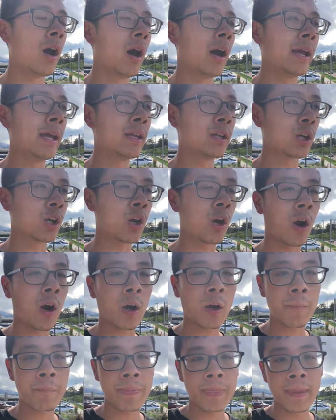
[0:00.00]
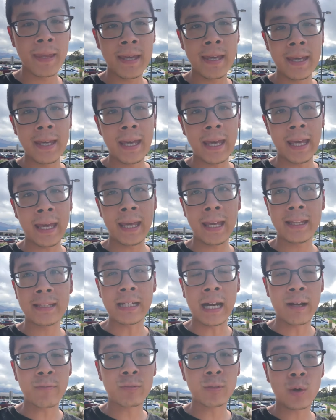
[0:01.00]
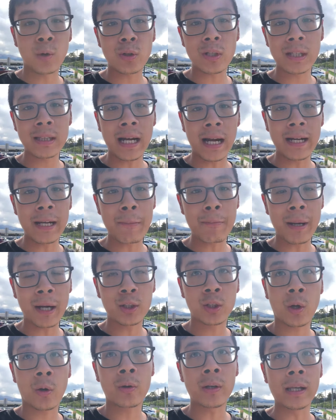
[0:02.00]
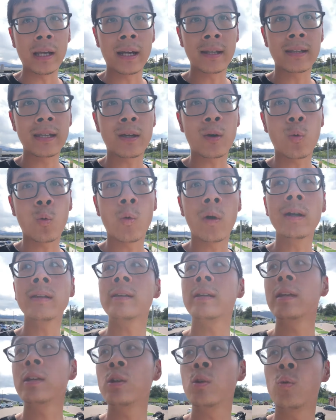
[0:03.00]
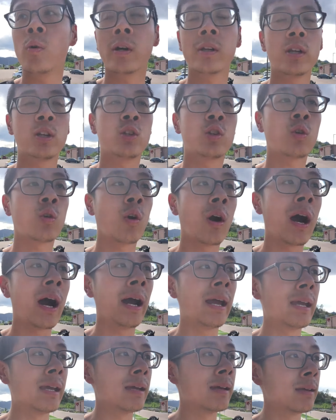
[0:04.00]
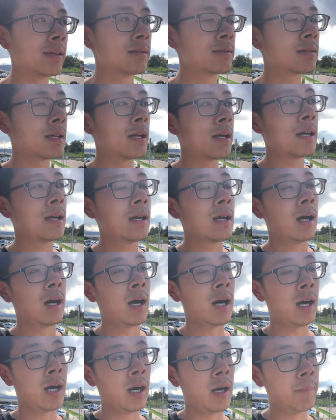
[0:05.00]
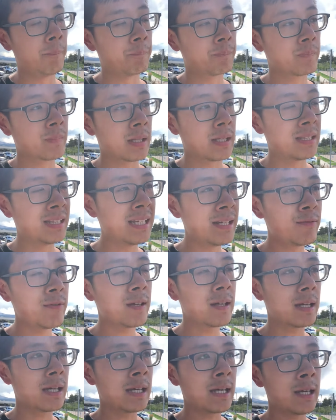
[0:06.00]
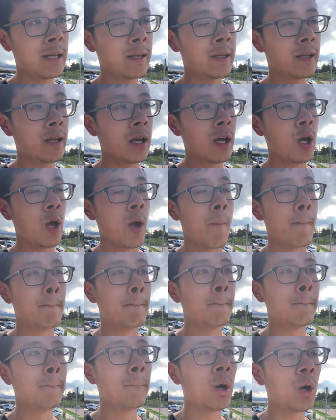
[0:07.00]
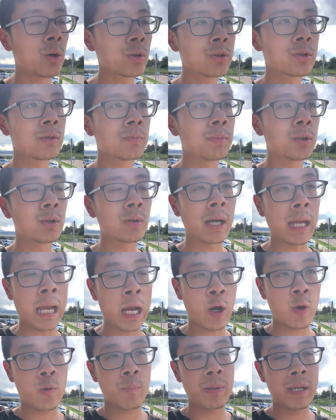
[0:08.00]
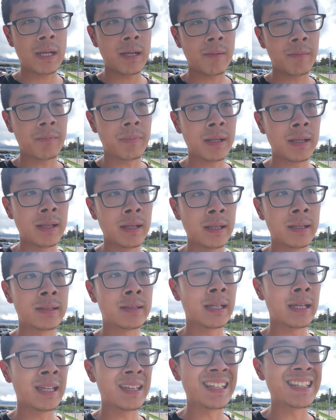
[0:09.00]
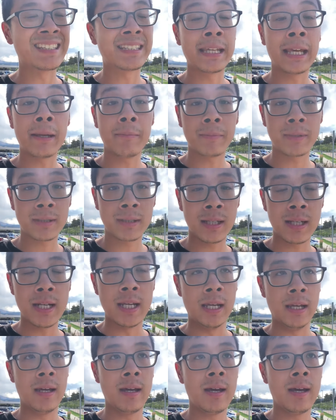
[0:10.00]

in a car, and I've learned a lot in my journey. I think one thing you want to try is living in multiple Airbnbs in the same city.